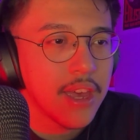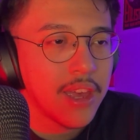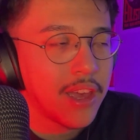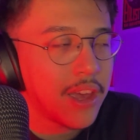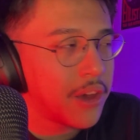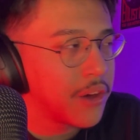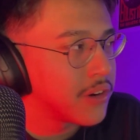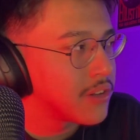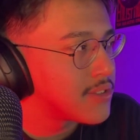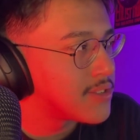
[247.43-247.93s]

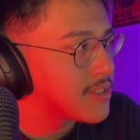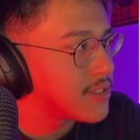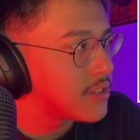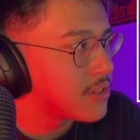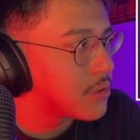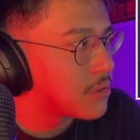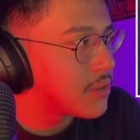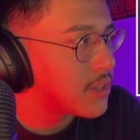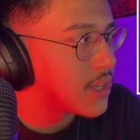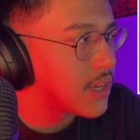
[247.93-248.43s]
How does he
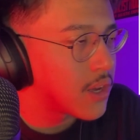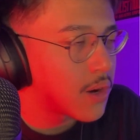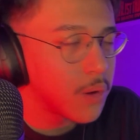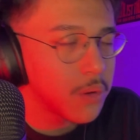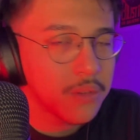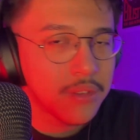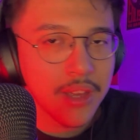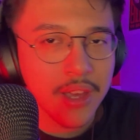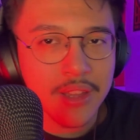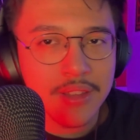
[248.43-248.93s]
know the
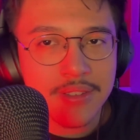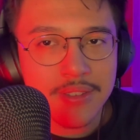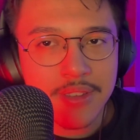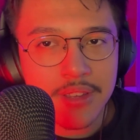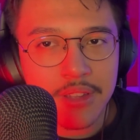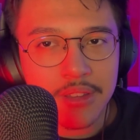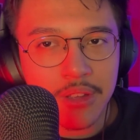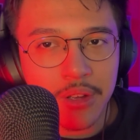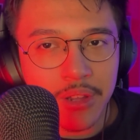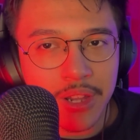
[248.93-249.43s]
yellow
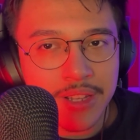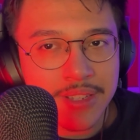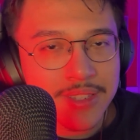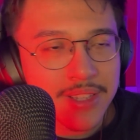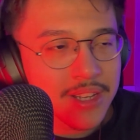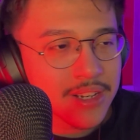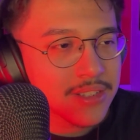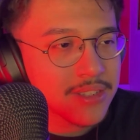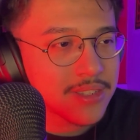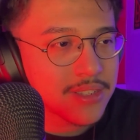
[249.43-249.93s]
tensei though? That's
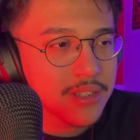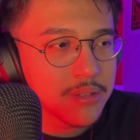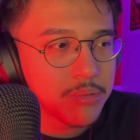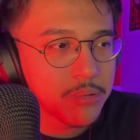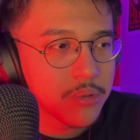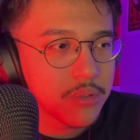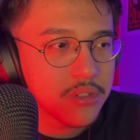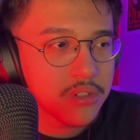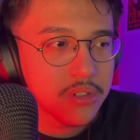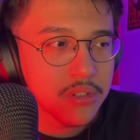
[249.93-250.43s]
not a
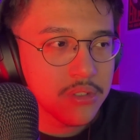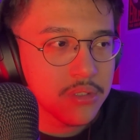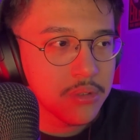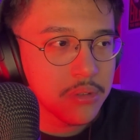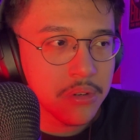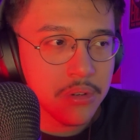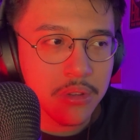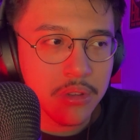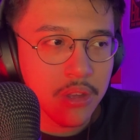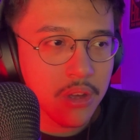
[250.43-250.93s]
simple
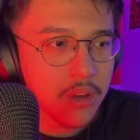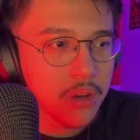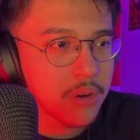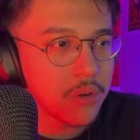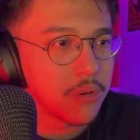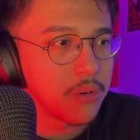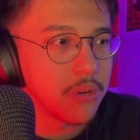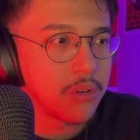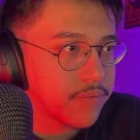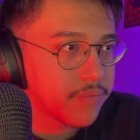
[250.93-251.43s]
jutsu to
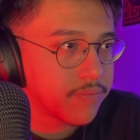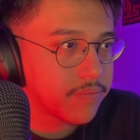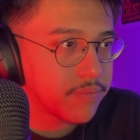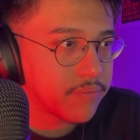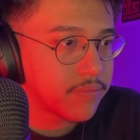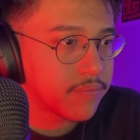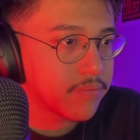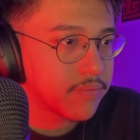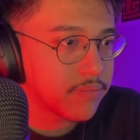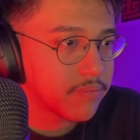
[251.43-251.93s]
know.
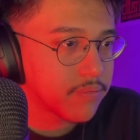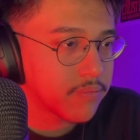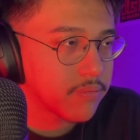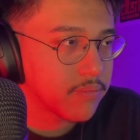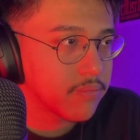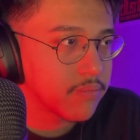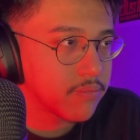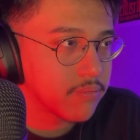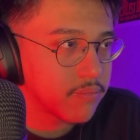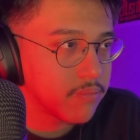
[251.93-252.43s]

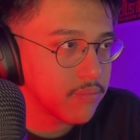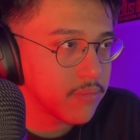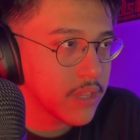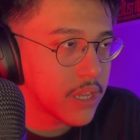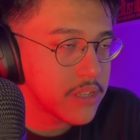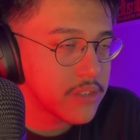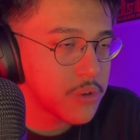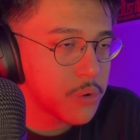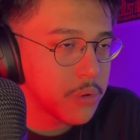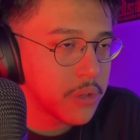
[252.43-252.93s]

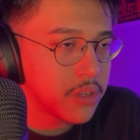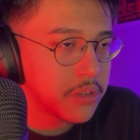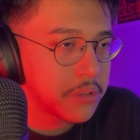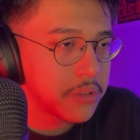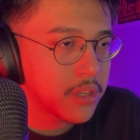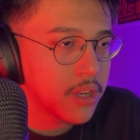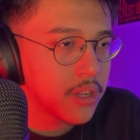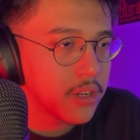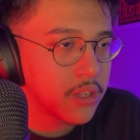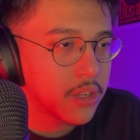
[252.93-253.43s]
Let's go, it
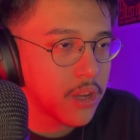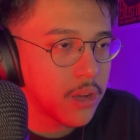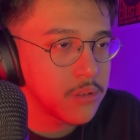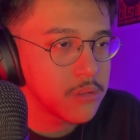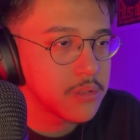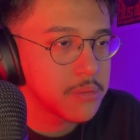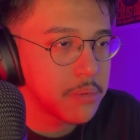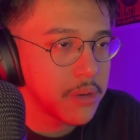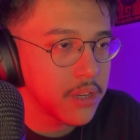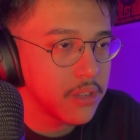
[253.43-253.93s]
kind of
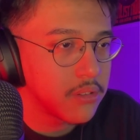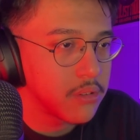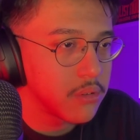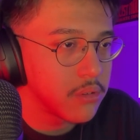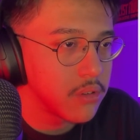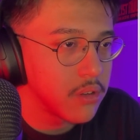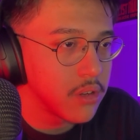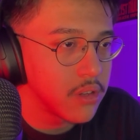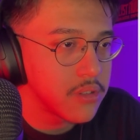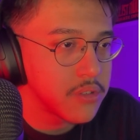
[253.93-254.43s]
comes back to
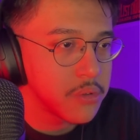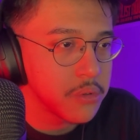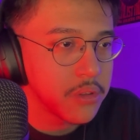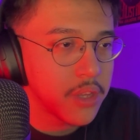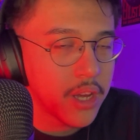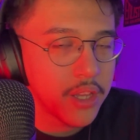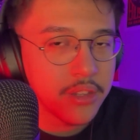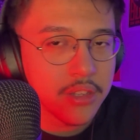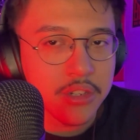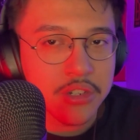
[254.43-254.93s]
the
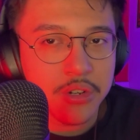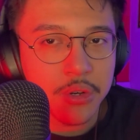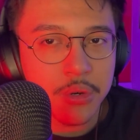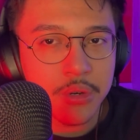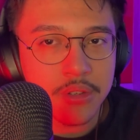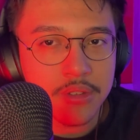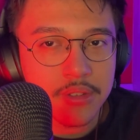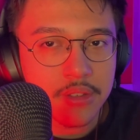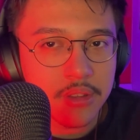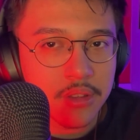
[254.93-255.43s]
Tsunade
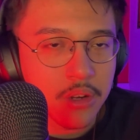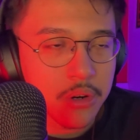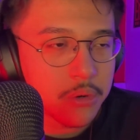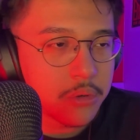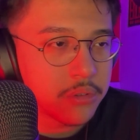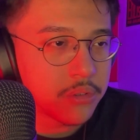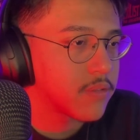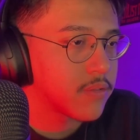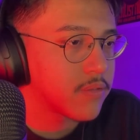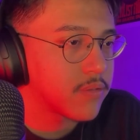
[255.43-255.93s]
choice in
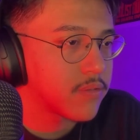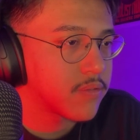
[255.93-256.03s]
Naruto.